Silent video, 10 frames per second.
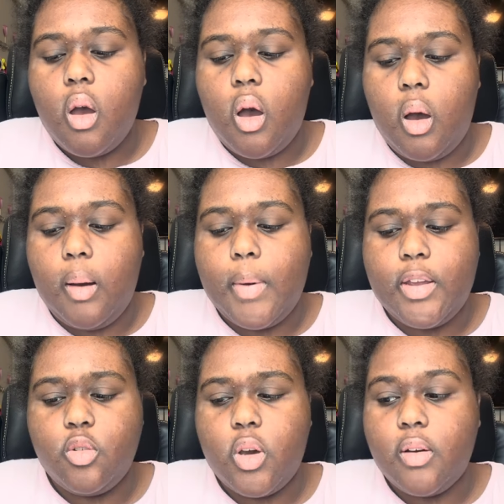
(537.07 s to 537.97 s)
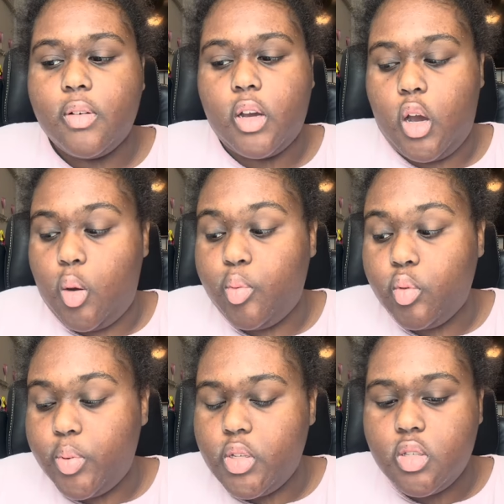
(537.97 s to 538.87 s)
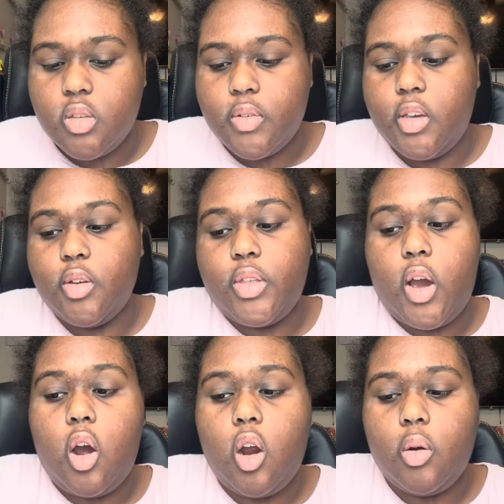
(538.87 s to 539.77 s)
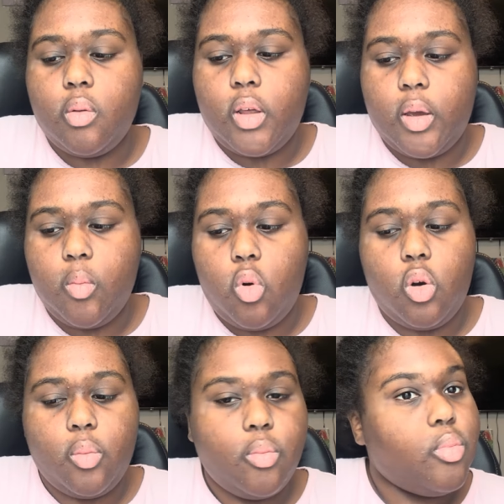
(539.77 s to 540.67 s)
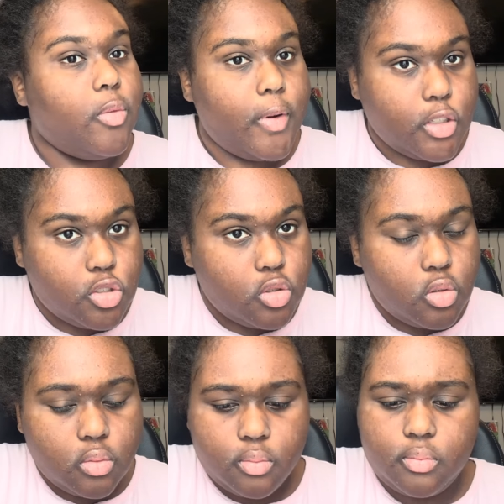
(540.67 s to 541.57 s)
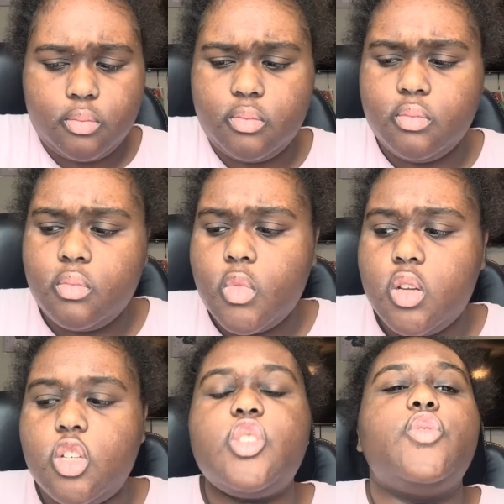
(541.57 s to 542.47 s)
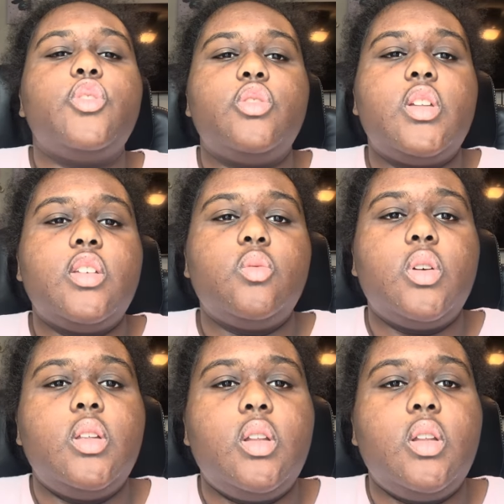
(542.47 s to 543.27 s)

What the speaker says: I do have a couple pieces of gear that are like more professional, just for those days when,